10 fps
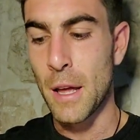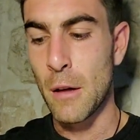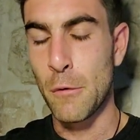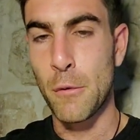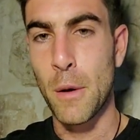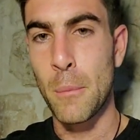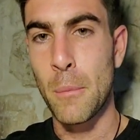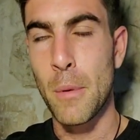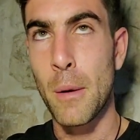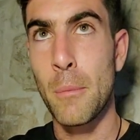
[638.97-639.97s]
If
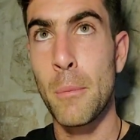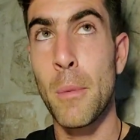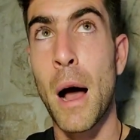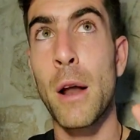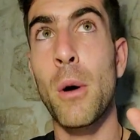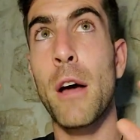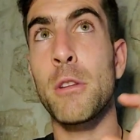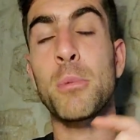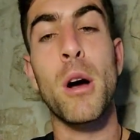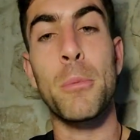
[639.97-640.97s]
I don't have
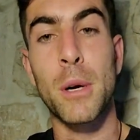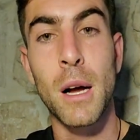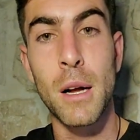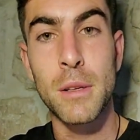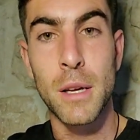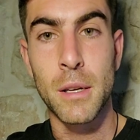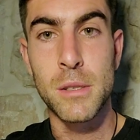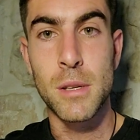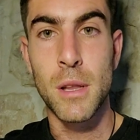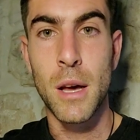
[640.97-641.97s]
the proper
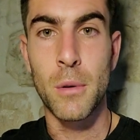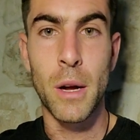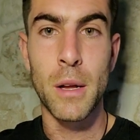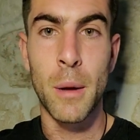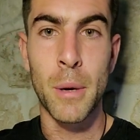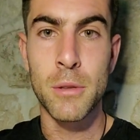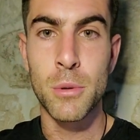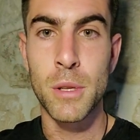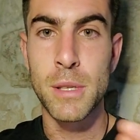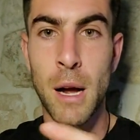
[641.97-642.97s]
context to that, right? Am I
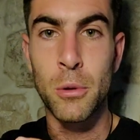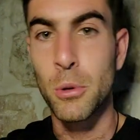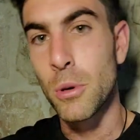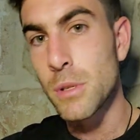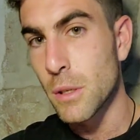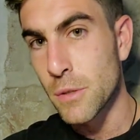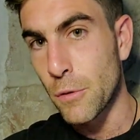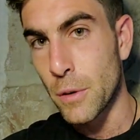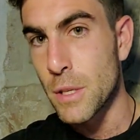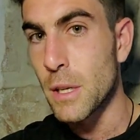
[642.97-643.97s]
doing this outdoors and it's
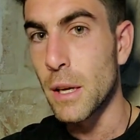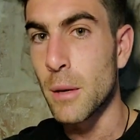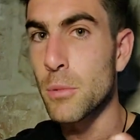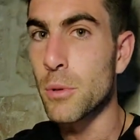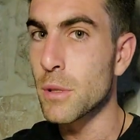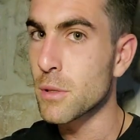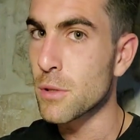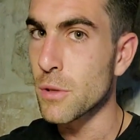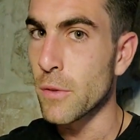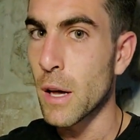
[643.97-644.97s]
freezing and I'm doing this to
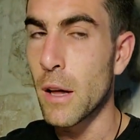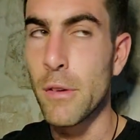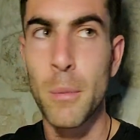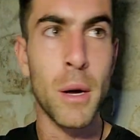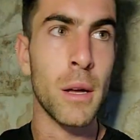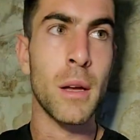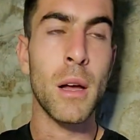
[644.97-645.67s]
survive? Am I